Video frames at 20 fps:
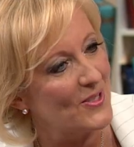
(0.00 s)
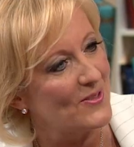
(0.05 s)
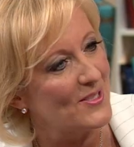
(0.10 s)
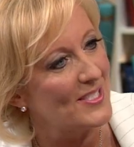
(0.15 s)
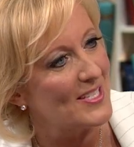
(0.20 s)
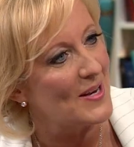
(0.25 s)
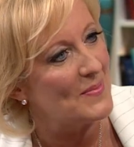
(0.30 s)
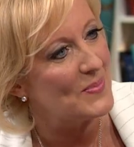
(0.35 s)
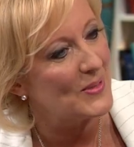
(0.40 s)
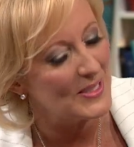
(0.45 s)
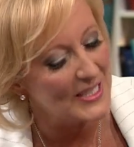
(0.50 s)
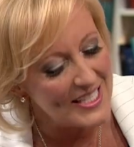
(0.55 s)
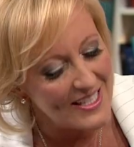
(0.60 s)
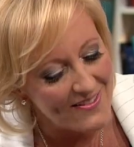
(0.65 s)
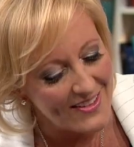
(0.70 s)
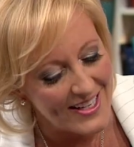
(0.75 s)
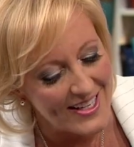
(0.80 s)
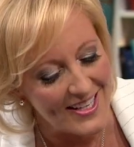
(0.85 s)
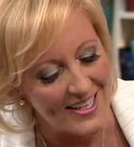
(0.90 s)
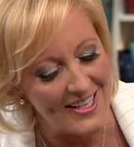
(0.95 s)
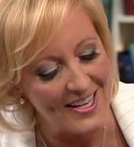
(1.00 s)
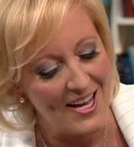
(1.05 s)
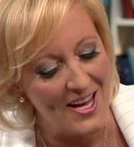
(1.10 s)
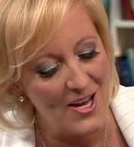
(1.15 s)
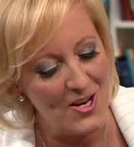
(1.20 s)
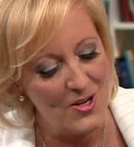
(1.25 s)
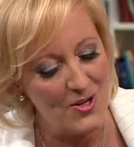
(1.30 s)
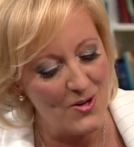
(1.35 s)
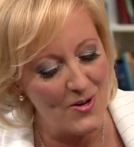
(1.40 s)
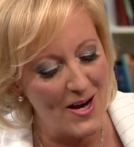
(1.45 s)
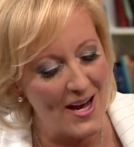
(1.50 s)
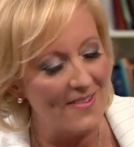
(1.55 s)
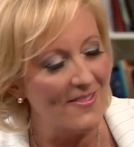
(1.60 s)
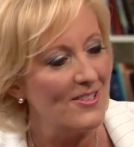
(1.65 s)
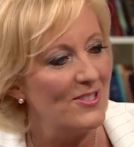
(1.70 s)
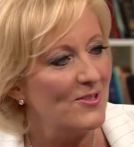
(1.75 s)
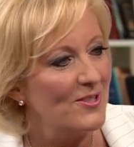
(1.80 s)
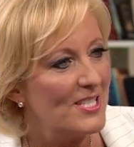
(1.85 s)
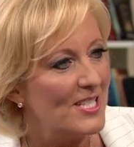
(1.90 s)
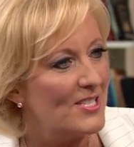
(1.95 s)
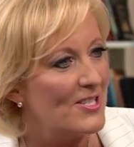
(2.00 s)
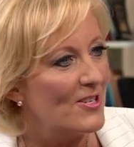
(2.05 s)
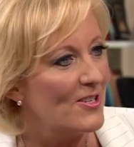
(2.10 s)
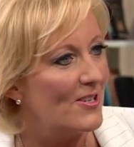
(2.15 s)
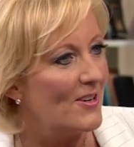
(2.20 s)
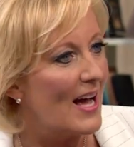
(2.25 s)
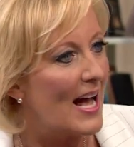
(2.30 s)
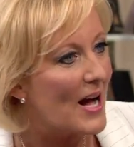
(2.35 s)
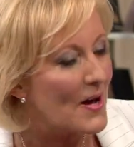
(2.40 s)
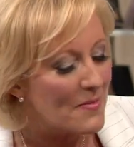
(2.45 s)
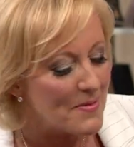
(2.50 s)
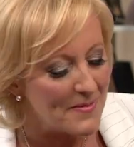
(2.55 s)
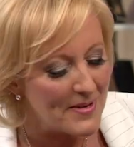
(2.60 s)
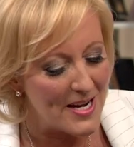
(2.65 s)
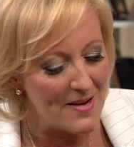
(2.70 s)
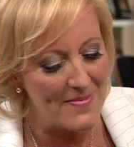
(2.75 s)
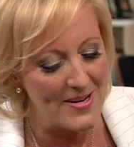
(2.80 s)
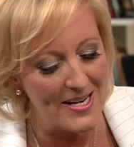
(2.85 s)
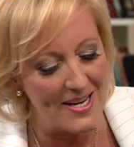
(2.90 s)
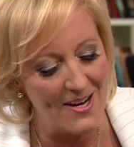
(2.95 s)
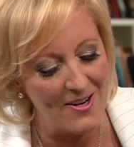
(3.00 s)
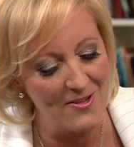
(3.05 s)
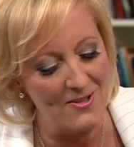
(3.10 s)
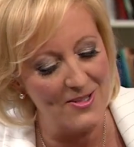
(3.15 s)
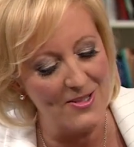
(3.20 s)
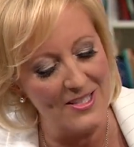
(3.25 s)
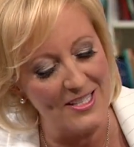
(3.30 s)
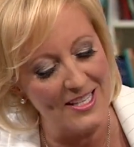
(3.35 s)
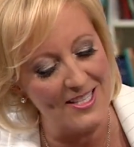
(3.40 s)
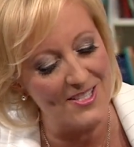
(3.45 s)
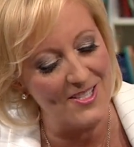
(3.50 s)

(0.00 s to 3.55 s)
Don't Stop Believing. You have a new digital album coming out, The